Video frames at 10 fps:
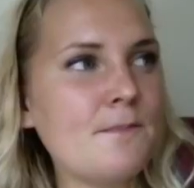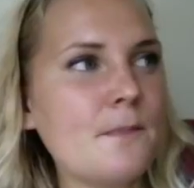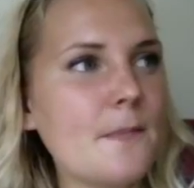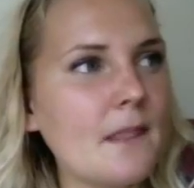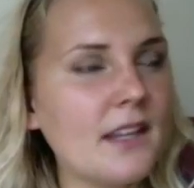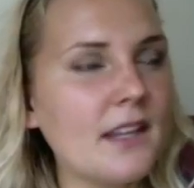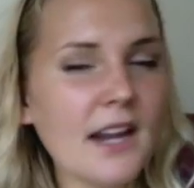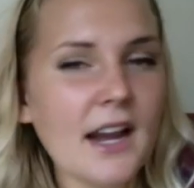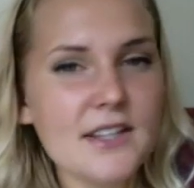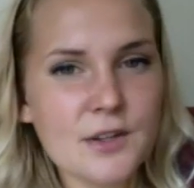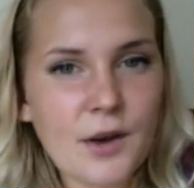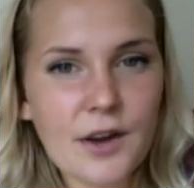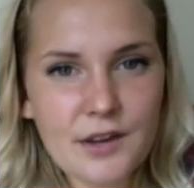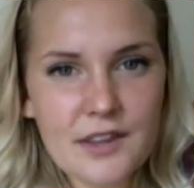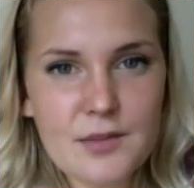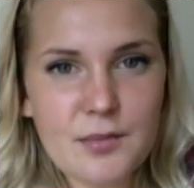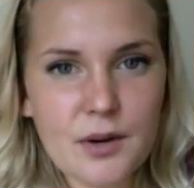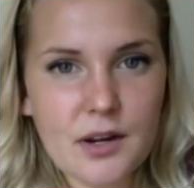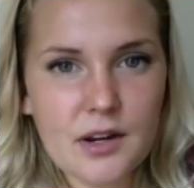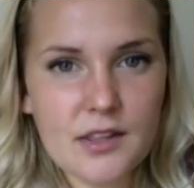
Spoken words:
Yeah, so I read the book,